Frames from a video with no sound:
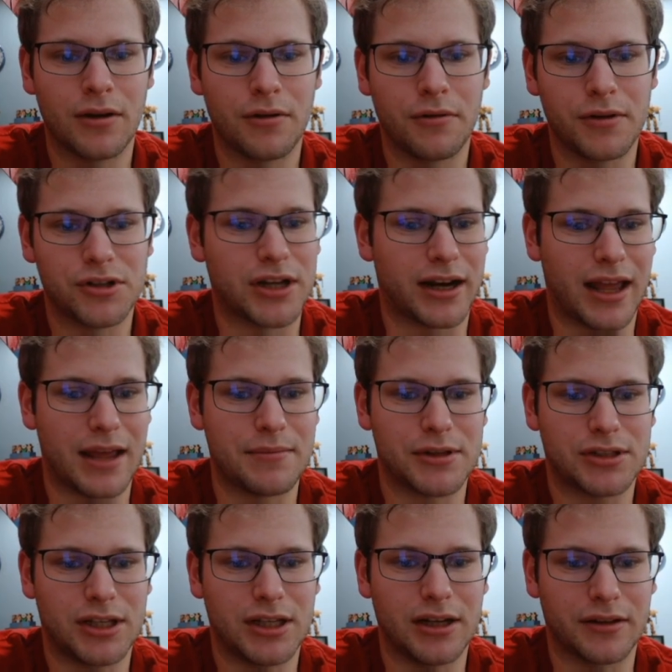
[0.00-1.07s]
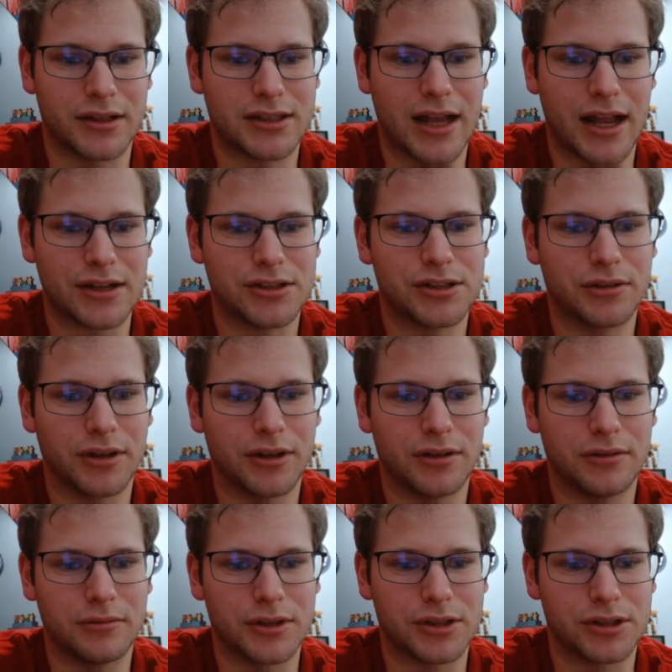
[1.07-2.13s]
We just got MST on the Snatch Shield, though,
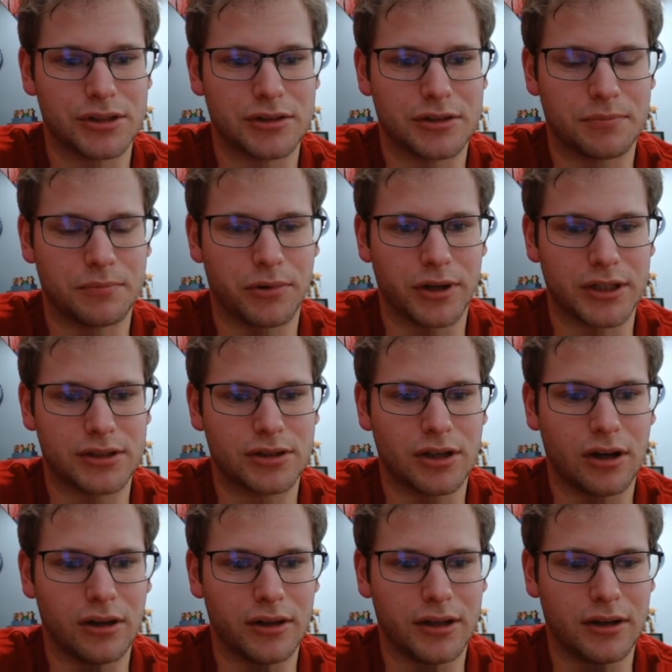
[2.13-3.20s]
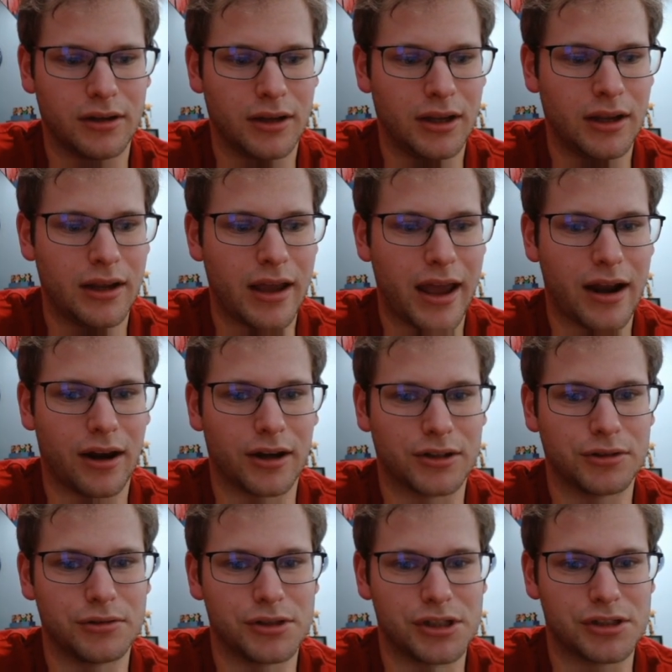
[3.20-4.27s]
which is pretty solid. And
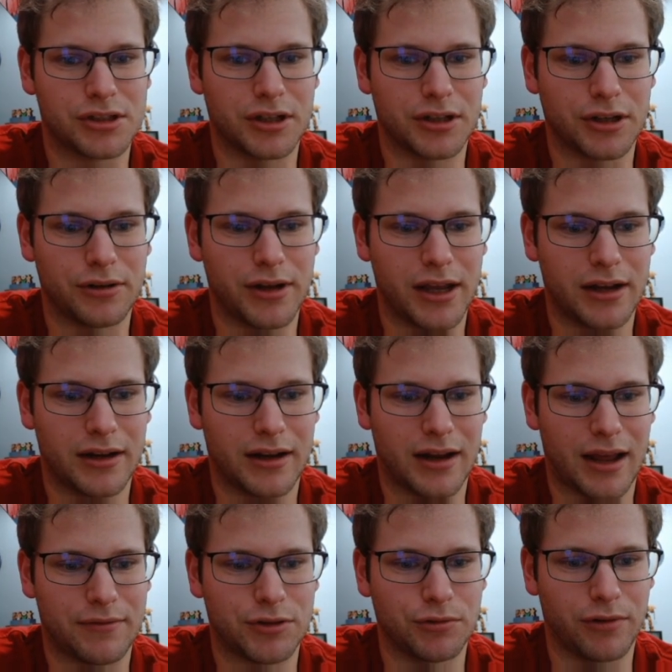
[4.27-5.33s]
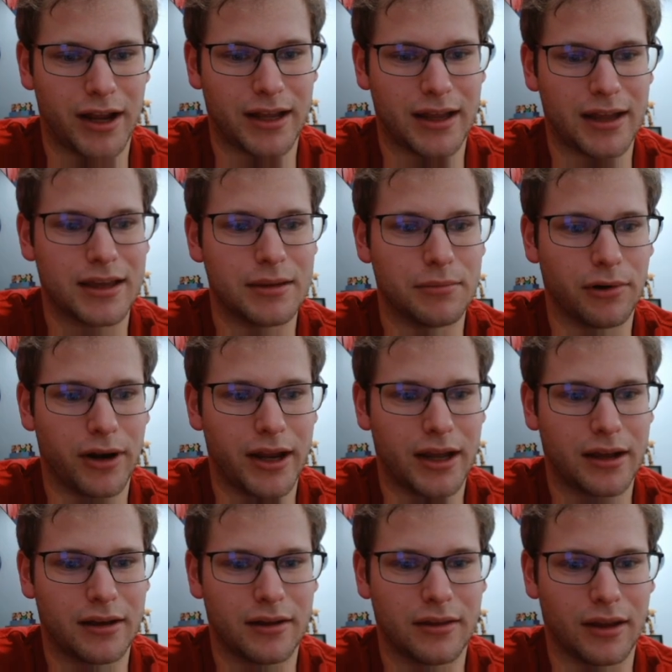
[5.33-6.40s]
Hakutuji is going to go ahead and have to Raigeki break
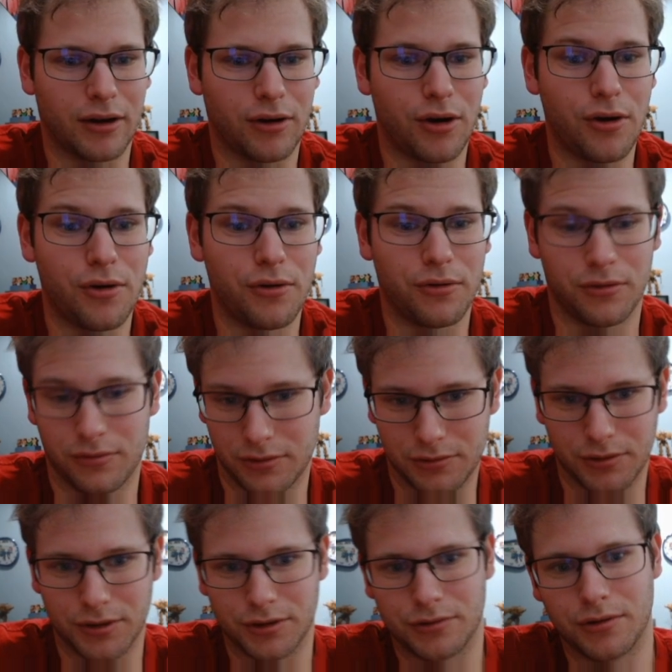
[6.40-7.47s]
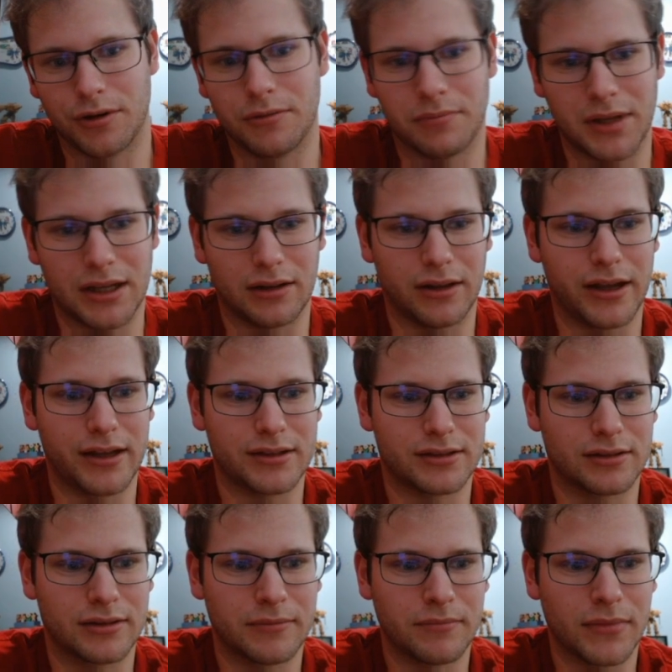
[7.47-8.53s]
their own quote-unquote
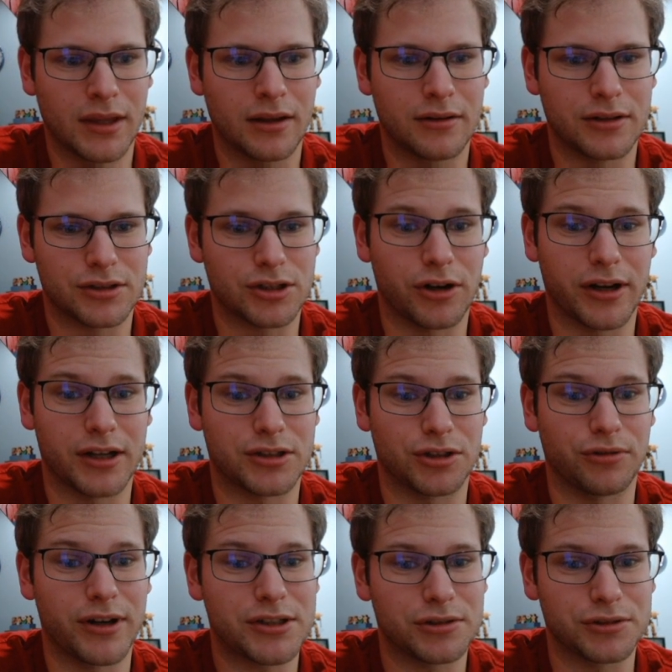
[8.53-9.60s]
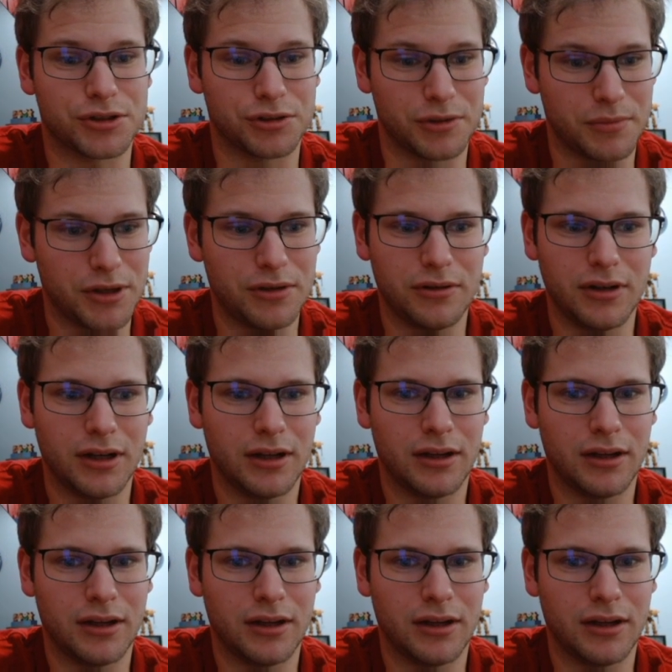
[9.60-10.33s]
BLS, discarding a Torrential Tribute.